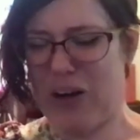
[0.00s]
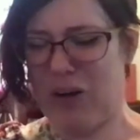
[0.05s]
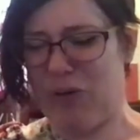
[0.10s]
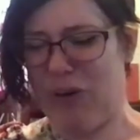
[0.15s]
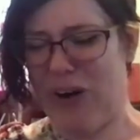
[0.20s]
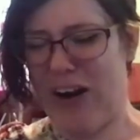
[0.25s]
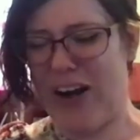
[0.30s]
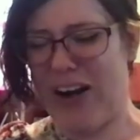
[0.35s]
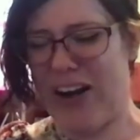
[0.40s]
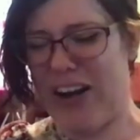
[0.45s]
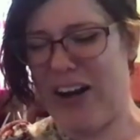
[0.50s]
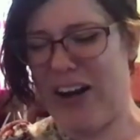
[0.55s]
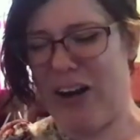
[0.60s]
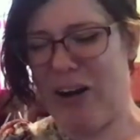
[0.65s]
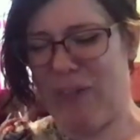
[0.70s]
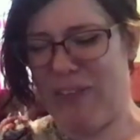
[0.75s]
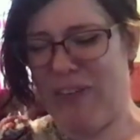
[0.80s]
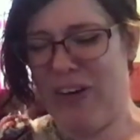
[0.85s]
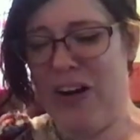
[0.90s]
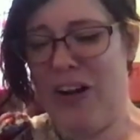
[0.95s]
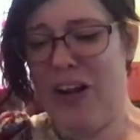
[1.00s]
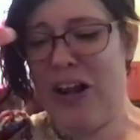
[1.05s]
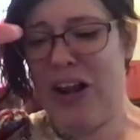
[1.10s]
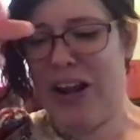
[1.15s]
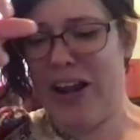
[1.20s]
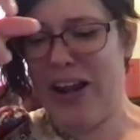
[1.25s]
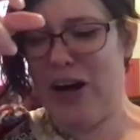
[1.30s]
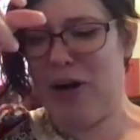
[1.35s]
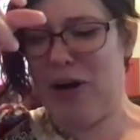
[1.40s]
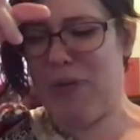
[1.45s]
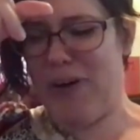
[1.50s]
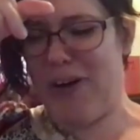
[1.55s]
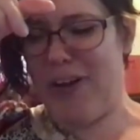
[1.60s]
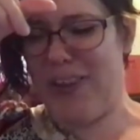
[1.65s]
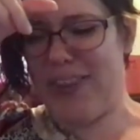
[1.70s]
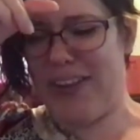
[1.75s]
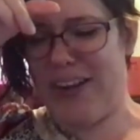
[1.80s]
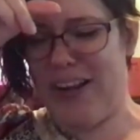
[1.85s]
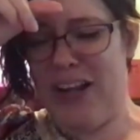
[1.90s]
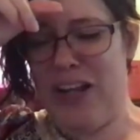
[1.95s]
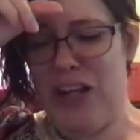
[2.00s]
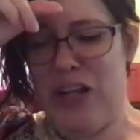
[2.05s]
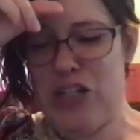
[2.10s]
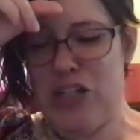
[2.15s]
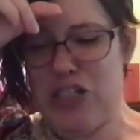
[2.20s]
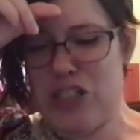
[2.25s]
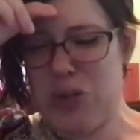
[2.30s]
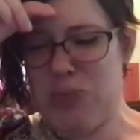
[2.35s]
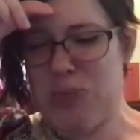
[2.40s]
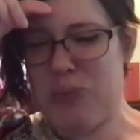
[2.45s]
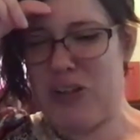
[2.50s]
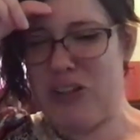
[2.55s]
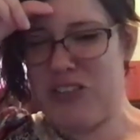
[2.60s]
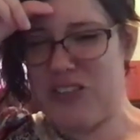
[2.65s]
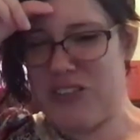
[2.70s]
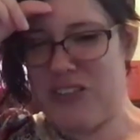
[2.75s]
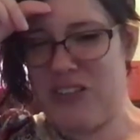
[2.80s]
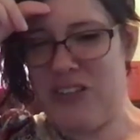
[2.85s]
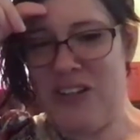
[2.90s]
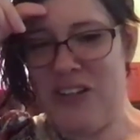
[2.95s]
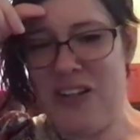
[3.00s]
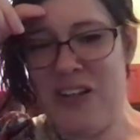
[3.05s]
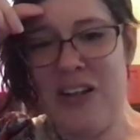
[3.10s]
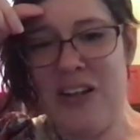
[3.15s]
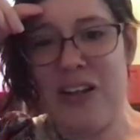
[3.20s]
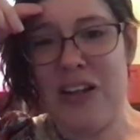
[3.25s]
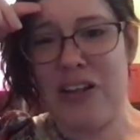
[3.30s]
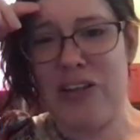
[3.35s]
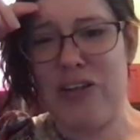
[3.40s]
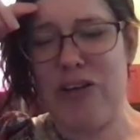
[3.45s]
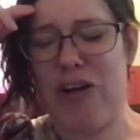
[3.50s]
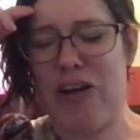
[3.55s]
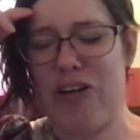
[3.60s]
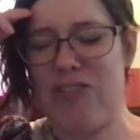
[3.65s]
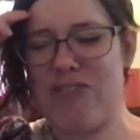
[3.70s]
work. You don't want the cheapest you could